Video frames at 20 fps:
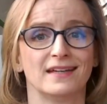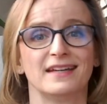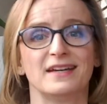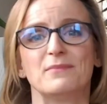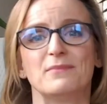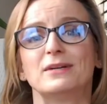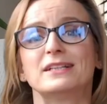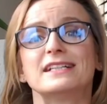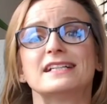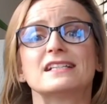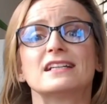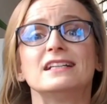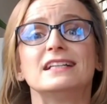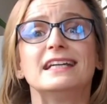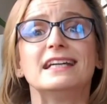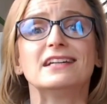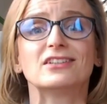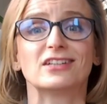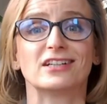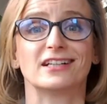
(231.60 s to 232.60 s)
But as a
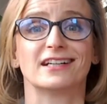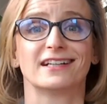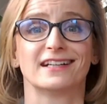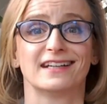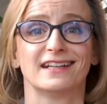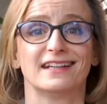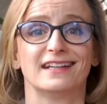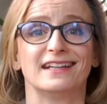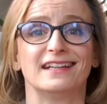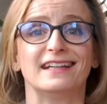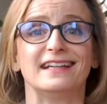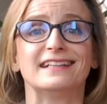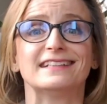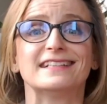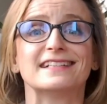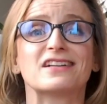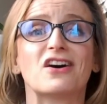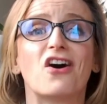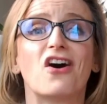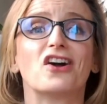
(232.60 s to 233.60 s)
leader, it
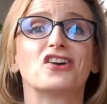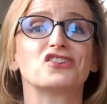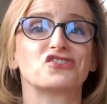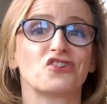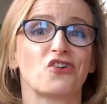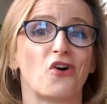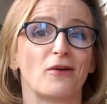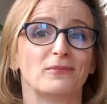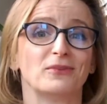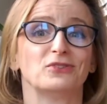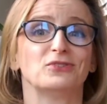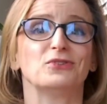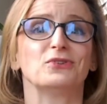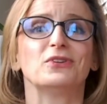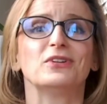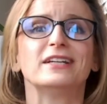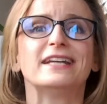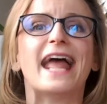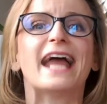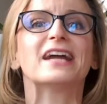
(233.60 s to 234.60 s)
is our job to
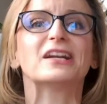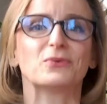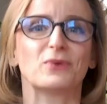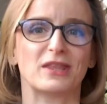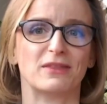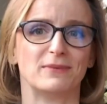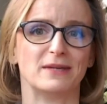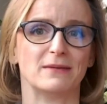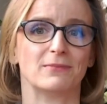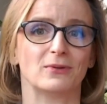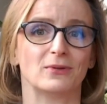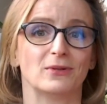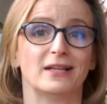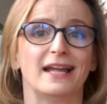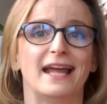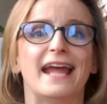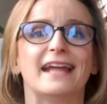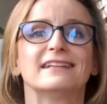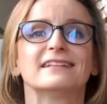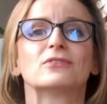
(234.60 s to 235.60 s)
connect with people
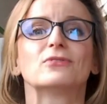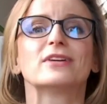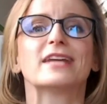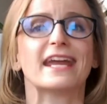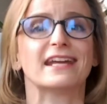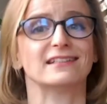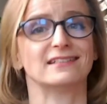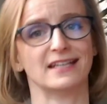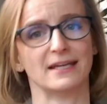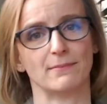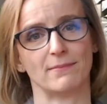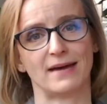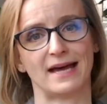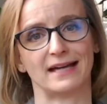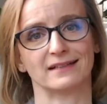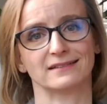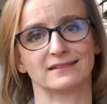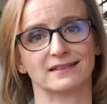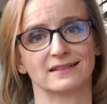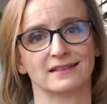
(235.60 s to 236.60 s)
and create an
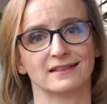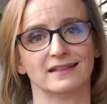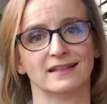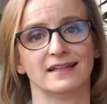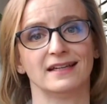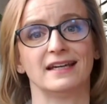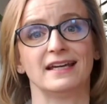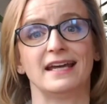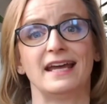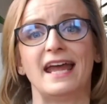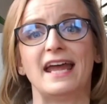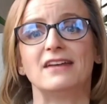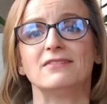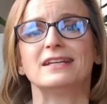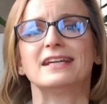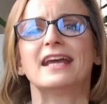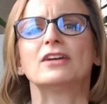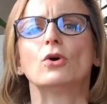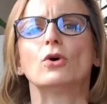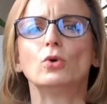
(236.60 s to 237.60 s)
impact. And we
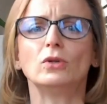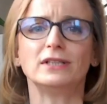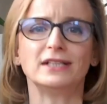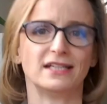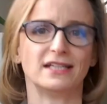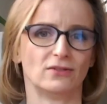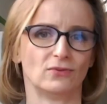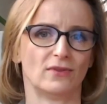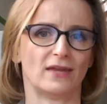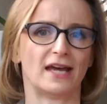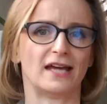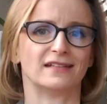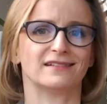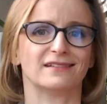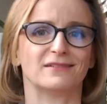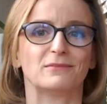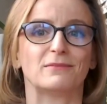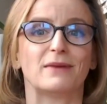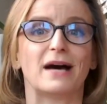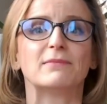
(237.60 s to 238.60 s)
can only do that
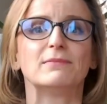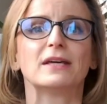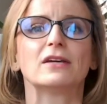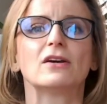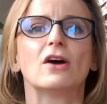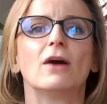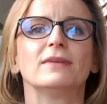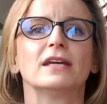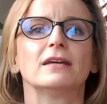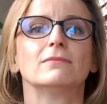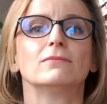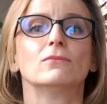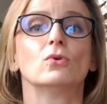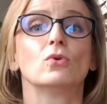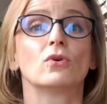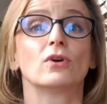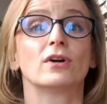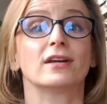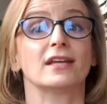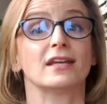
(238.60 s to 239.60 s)
by becoming
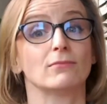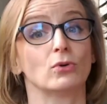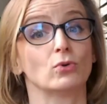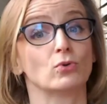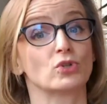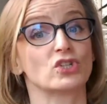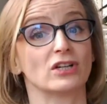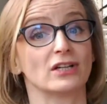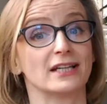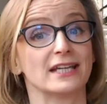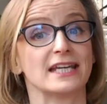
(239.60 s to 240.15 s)
more emotionally